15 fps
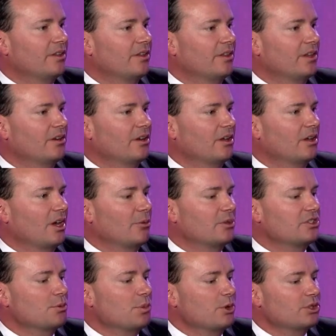that I
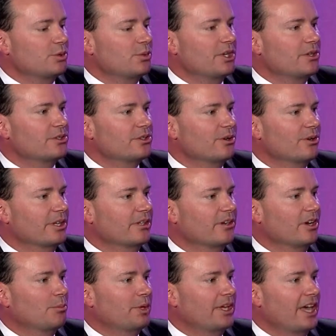was supposed to be asserting
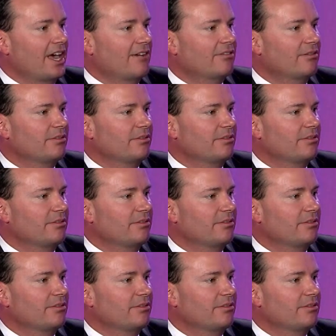on behalf